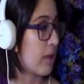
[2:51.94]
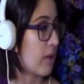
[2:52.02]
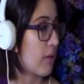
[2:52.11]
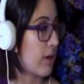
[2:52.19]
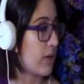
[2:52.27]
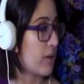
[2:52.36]

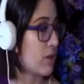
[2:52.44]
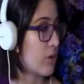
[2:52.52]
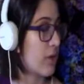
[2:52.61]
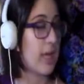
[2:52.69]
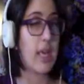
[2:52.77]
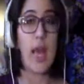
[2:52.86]
And creative
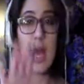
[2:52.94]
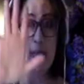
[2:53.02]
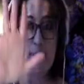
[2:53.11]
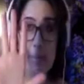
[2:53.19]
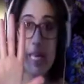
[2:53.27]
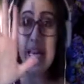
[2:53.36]
soul, like,
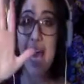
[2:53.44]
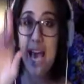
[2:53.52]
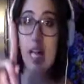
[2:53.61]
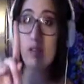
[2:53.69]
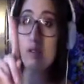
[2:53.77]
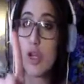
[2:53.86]
I'm being
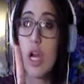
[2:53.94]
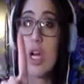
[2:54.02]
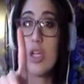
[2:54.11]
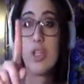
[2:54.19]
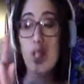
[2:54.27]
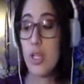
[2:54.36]
extra
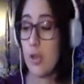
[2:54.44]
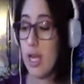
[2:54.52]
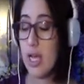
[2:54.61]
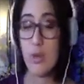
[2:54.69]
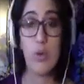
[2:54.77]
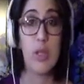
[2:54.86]
cautious here,
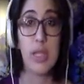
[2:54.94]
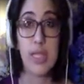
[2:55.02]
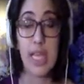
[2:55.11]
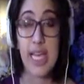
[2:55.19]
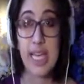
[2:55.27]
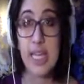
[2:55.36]
guys. Hold on a
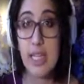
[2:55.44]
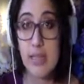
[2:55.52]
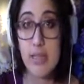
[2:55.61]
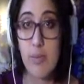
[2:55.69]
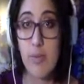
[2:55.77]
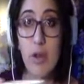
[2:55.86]
second. I need a
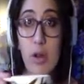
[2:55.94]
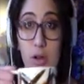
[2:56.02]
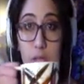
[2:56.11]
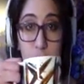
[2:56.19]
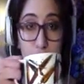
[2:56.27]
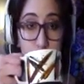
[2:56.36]
sip of
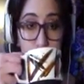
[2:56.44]
courage.